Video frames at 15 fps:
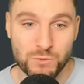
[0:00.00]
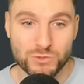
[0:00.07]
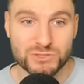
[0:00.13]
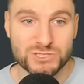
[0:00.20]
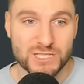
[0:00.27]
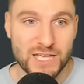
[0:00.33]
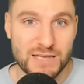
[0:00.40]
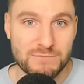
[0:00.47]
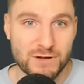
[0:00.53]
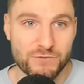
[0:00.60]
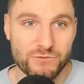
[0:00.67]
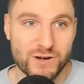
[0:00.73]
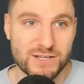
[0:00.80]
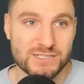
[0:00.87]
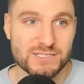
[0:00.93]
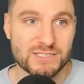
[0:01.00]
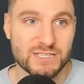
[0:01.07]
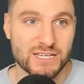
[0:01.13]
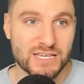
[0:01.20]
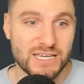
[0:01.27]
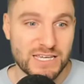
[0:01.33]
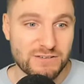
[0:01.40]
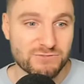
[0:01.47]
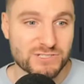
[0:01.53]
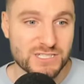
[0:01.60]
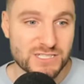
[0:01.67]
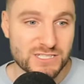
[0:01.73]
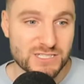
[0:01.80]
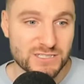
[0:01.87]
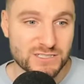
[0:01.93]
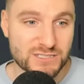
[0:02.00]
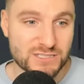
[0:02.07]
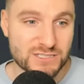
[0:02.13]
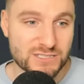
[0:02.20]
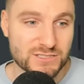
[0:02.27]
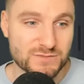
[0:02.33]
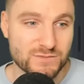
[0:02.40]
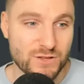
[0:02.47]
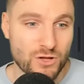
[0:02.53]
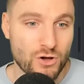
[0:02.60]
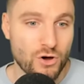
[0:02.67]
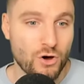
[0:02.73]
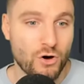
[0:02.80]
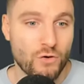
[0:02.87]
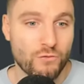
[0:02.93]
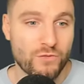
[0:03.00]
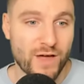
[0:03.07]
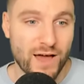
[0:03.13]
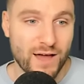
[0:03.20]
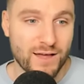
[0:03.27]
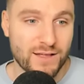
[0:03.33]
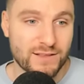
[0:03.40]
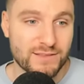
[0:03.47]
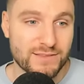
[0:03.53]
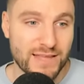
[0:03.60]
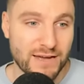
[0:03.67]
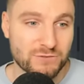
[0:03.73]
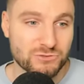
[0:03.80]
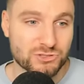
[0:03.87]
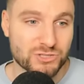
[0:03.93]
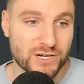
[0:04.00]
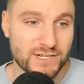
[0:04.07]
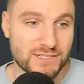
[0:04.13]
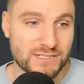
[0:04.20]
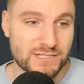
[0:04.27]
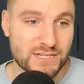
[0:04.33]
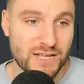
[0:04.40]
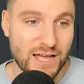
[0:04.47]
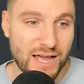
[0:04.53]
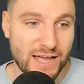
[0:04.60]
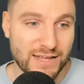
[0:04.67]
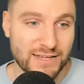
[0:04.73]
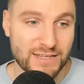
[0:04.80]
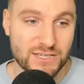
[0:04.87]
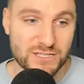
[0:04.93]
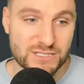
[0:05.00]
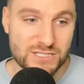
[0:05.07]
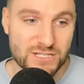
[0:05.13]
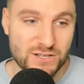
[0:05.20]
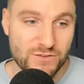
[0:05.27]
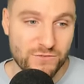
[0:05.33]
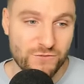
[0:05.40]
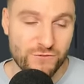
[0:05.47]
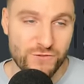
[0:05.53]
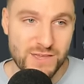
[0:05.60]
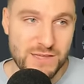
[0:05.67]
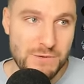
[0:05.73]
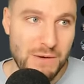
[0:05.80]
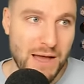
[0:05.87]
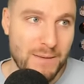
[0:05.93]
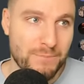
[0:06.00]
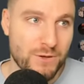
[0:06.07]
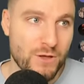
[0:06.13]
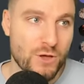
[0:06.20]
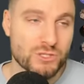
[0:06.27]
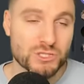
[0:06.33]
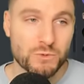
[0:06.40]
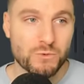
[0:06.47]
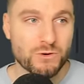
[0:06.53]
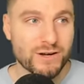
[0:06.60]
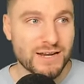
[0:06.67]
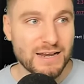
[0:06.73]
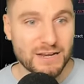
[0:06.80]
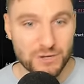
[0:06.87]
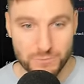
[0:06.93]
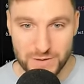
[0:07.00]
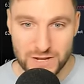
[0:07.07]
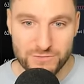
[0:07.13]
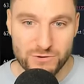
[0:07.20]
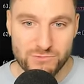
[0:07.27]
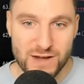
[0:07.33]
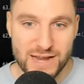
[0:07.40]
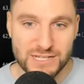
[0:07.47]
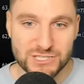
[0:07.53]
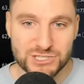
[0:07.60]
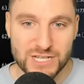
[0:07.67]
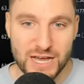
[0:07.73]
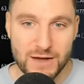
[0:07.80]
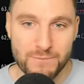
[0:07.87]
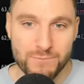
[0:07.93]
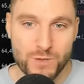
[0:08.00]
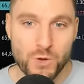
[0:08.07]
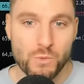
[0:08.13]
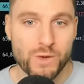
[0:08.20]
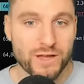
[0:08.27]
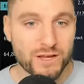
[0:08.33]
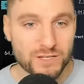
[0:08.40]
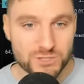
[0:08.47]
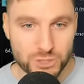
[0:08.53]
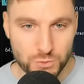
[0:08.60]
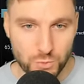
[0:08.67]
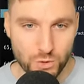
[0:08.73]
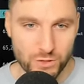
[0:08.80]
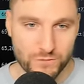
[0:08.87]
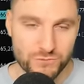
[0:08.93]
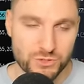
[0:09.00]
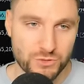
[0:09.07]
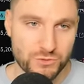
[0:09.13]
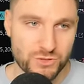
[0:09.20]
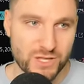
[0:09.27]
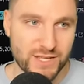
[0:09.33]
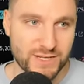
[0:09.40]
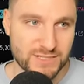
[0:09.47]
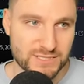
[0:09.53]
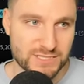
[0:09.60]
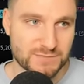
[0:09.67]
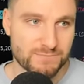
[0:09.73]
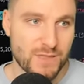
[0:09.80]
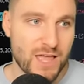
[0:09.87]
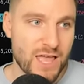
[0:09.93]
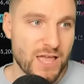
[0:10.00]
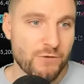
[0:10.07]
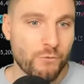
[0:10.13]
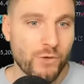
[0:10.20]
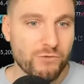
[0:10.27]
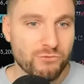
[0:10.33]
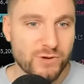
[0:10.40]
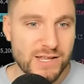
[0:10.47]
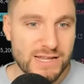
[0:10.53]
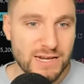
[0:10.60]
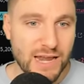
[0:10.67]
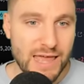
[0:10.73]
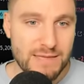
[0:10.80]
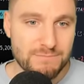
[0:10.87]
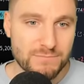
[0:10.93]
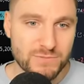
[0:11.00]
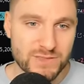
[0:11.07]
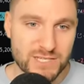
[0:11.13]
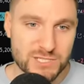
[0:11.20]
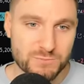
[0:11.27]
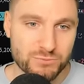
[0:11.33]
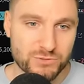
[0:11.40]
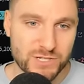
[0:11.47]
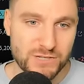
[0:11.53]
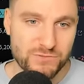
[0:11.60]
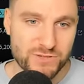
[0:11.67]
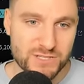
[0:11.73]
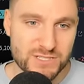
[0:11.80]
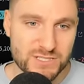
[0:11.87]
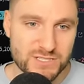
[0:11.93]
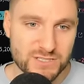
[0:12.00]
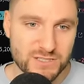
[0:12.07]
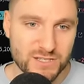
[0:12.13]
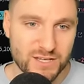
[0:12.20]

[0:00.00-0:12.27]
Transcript: once again, my friends, the key resistance of that downtrend anchored V WAP. So we're in a little bit of a range now. We're going to do one of two things. If we reclaim this previous,